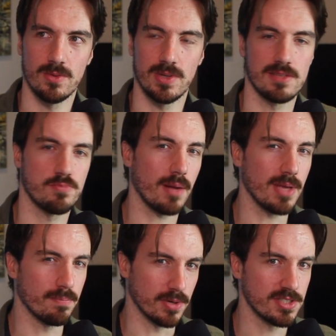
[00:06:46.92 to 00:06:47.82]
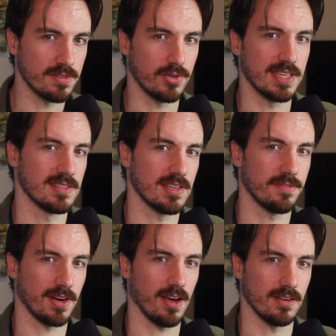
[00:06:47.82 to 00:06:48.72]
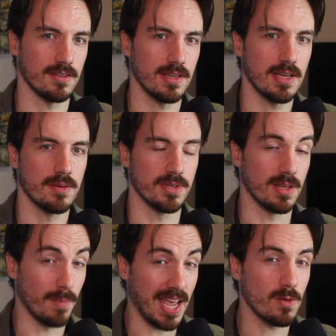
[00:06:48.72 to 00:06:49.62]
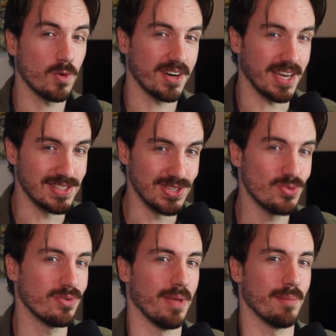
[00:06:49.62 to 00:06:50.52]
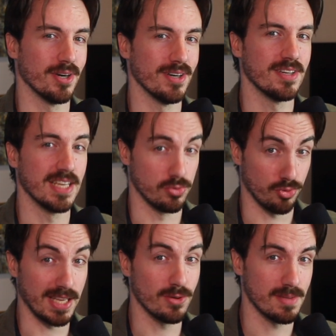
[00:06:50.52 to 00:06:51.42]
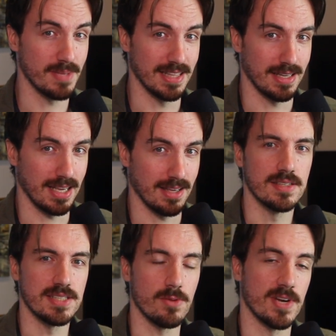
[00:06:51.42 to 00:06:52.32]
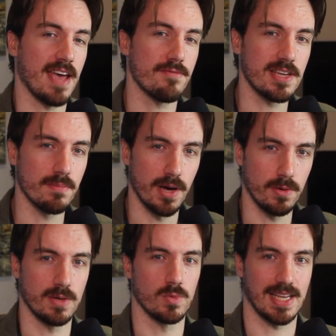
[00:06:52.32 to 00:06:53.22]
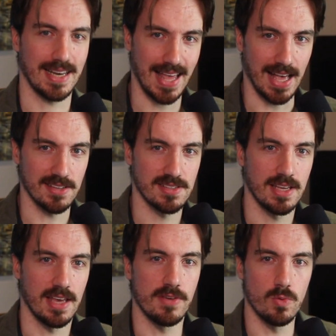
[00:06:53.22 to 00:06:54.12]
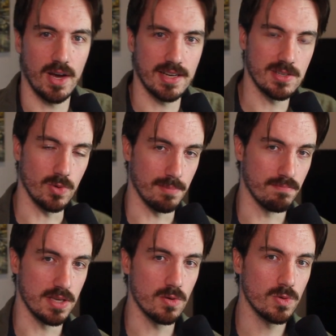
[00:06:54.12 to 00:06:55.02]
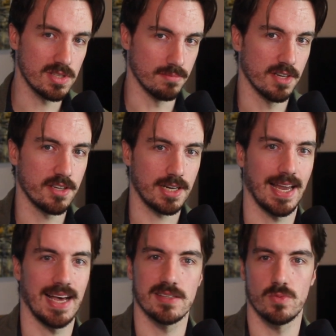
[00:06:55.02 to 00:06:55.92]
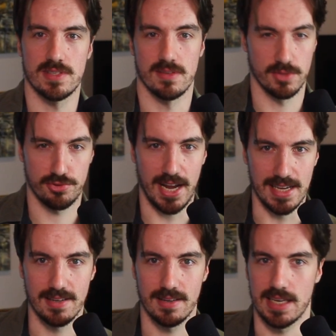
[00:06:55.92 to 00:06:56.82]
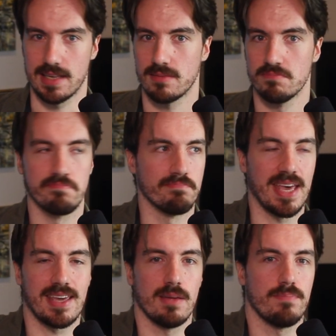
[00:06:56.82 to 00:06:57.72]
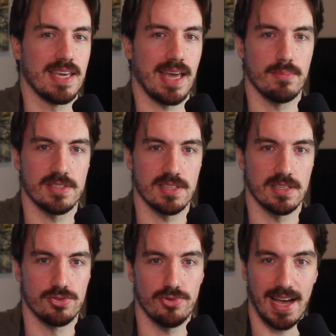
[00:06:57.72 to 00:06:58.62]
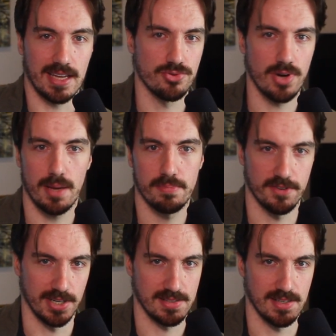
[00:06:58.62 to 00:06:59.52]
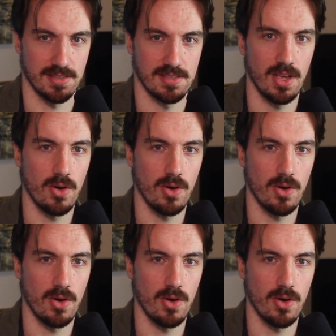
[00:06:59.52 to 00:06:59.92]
Well, there's probably a bunch of reasons I've forgotten, but the main one I do remember is reusability. See, when every component was a class, if you wanted to imbue some other class with some trait, like making it being able to drag and drop, for instance,